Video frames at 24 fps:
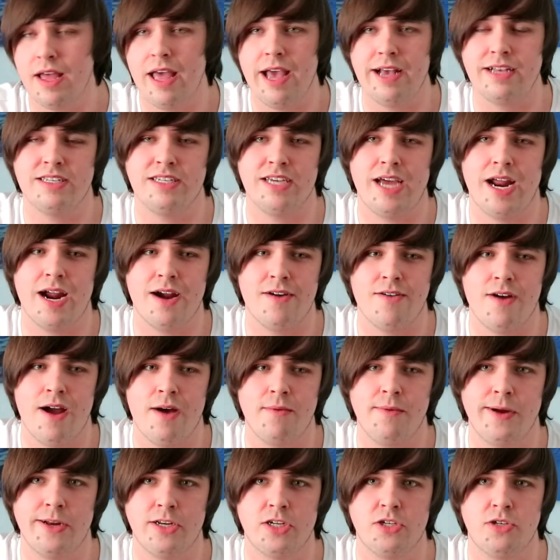etc.,
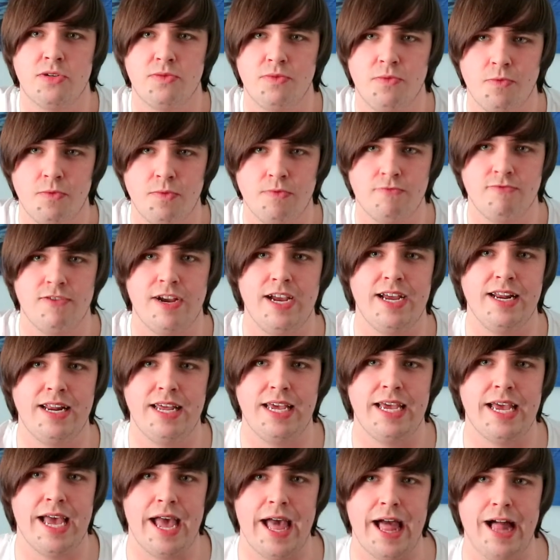which
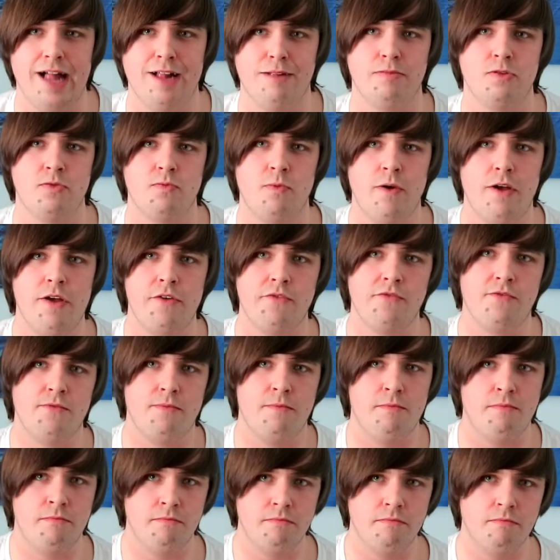really helped
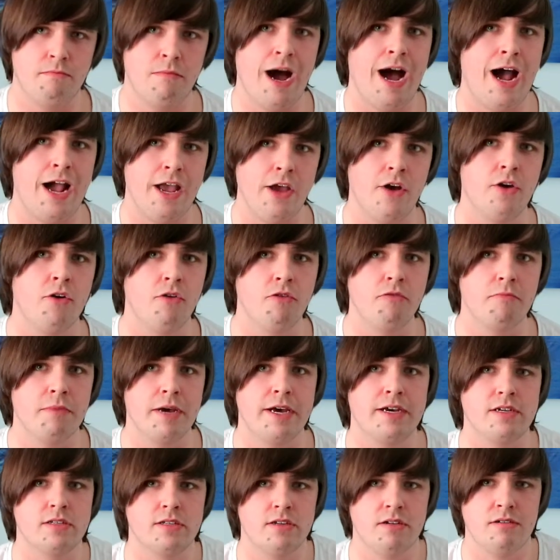with my own
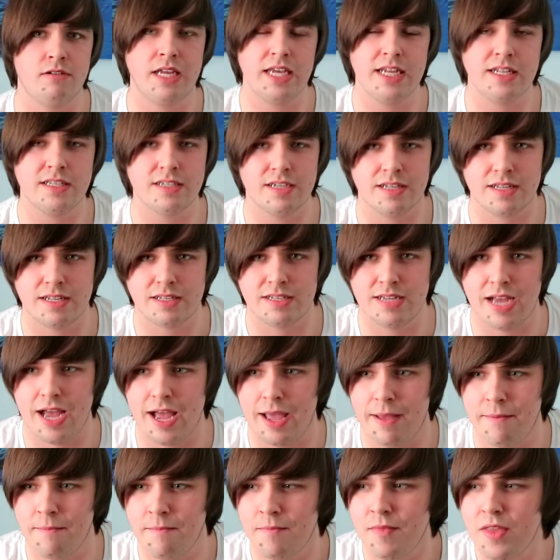personal needs at the
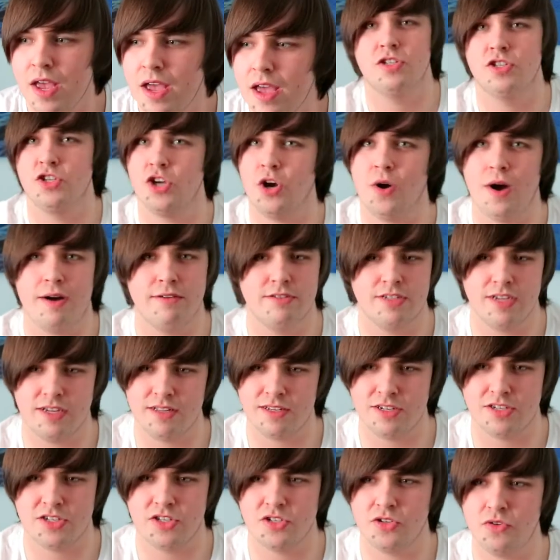time. So I was at
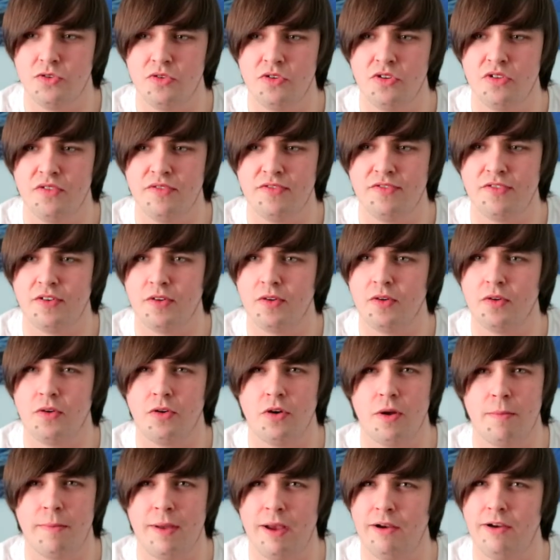the school
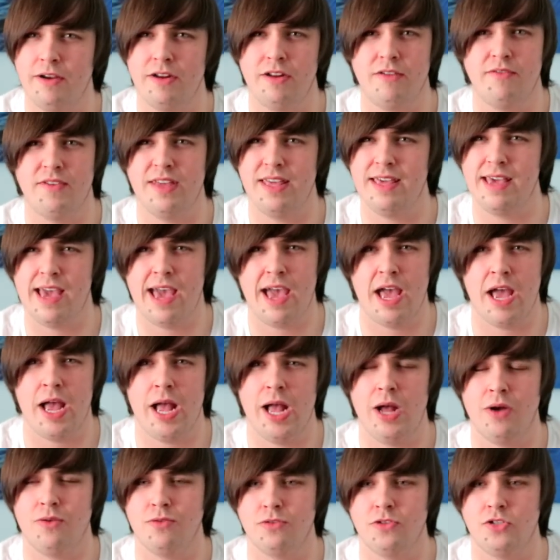for a period of a
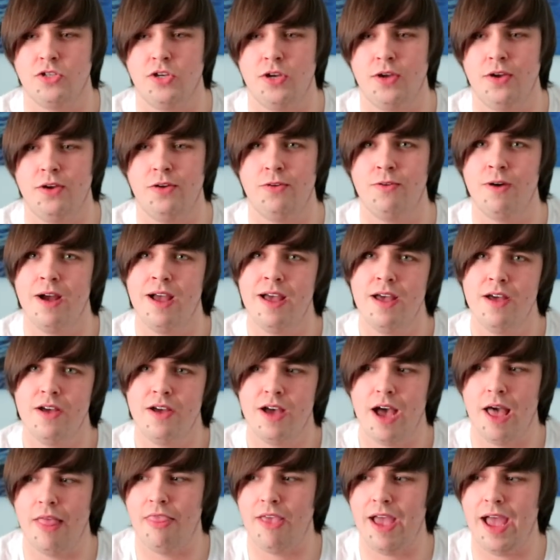year or two,
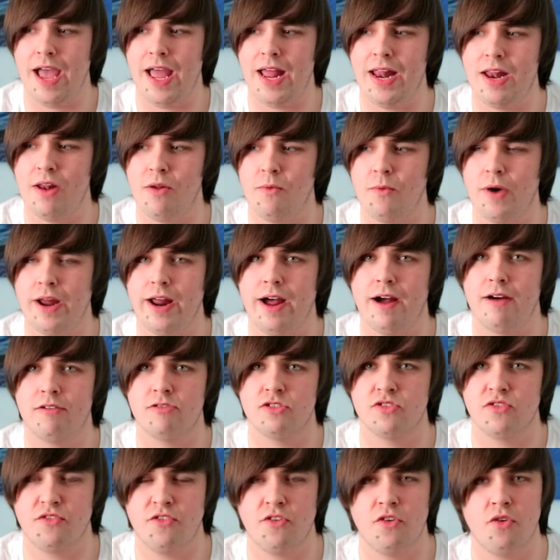and then when I
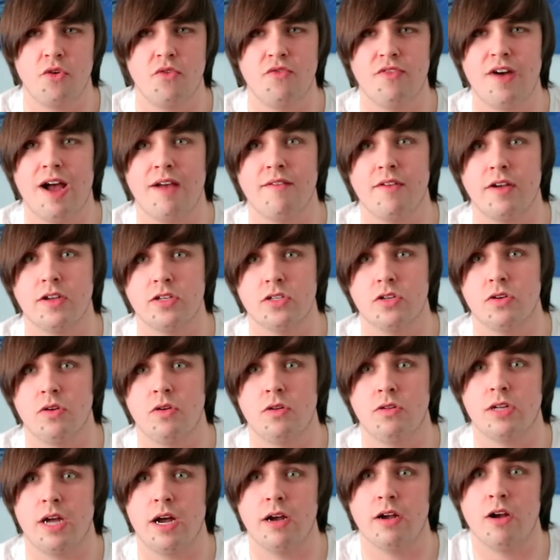was 4 or 5 years
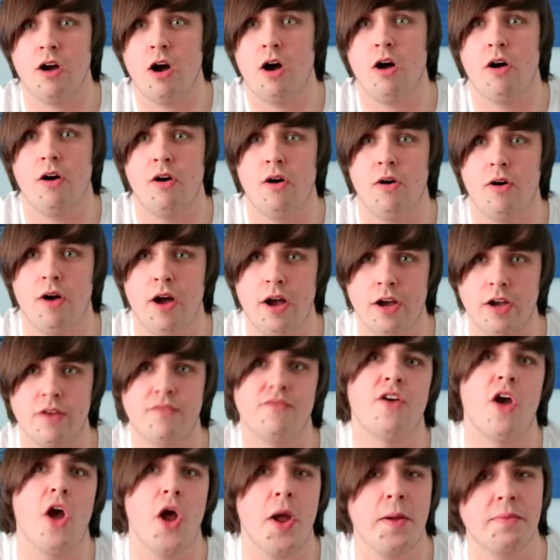old, I got a
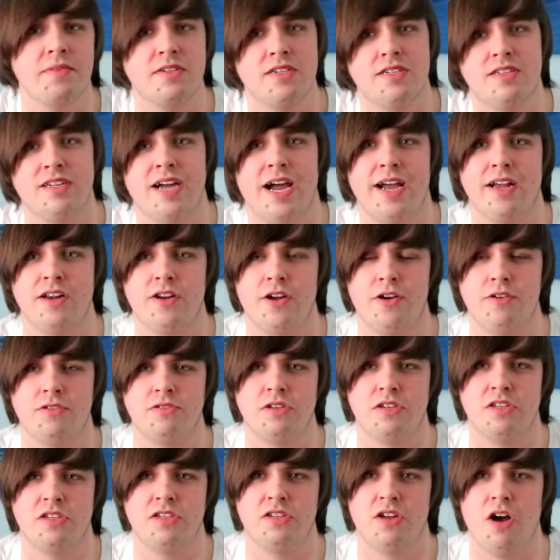confirmed
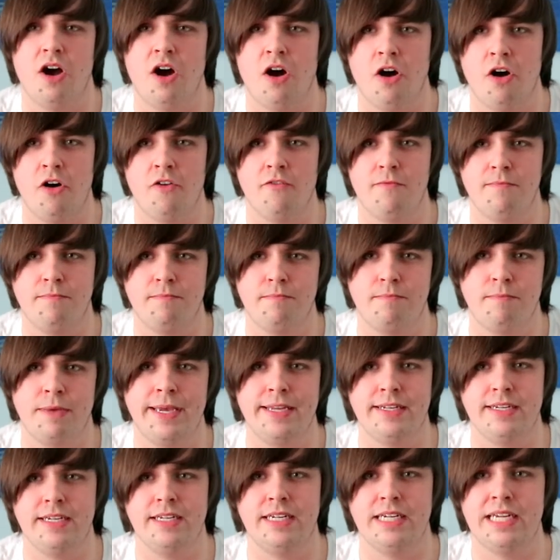diagnosis of
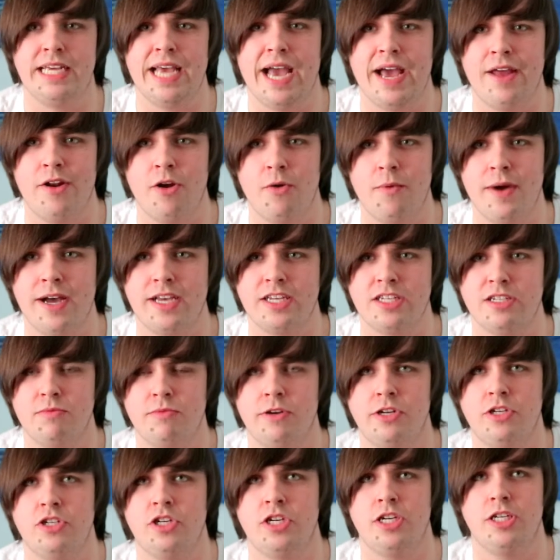PDD-NOS,
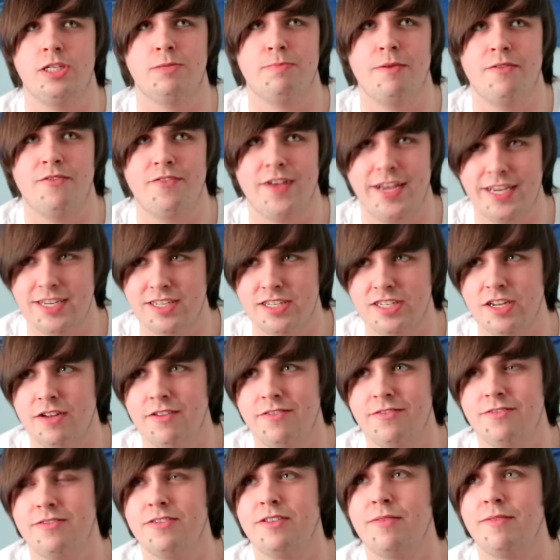which is
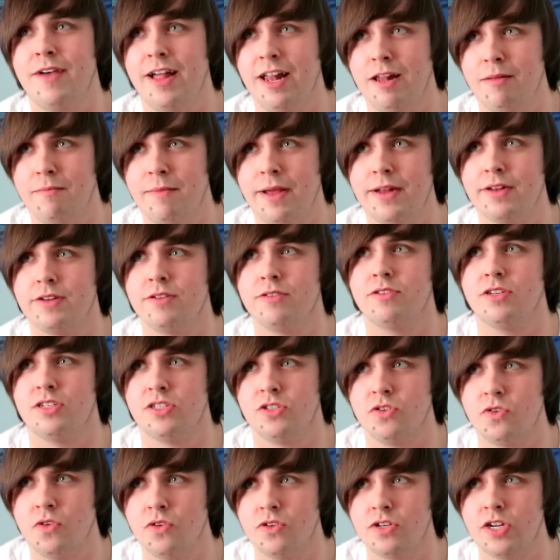pervasive developmental
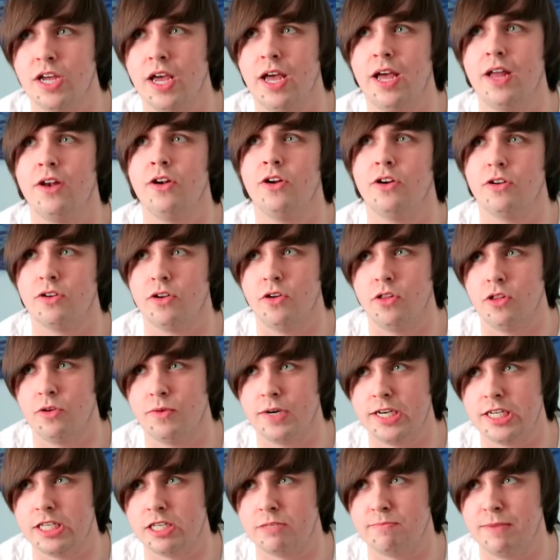disorder, not
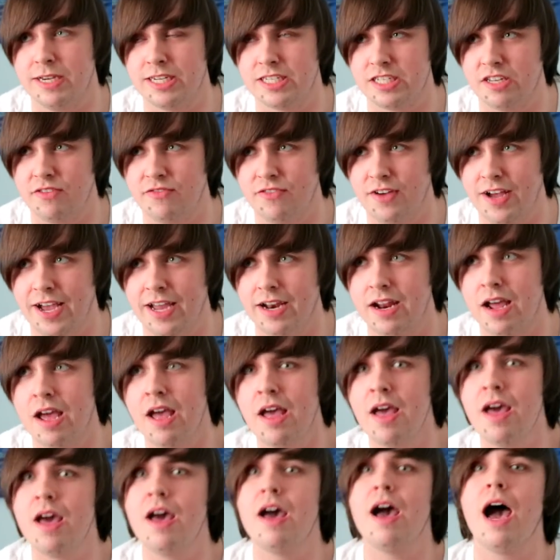otherwise specified.
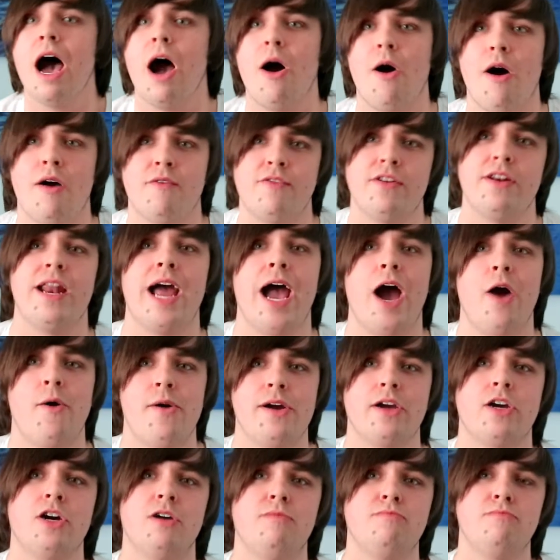However, now
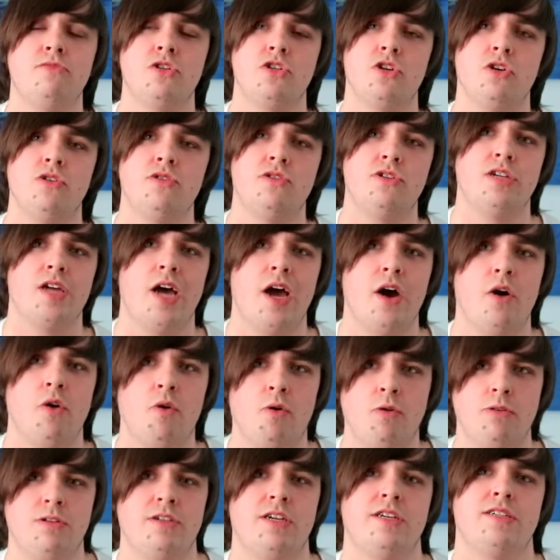it comes under
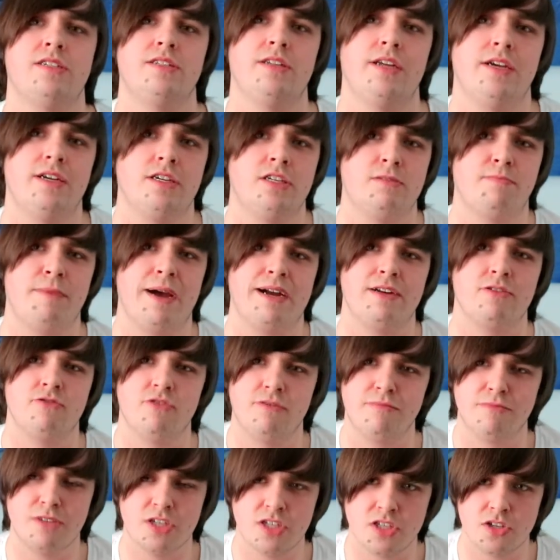autistic
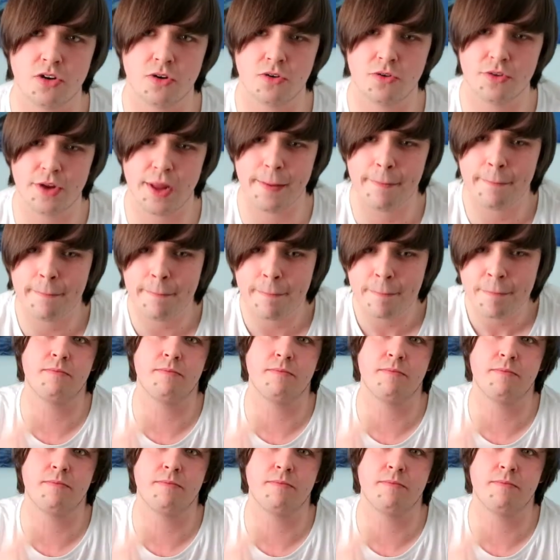spectrum disorder.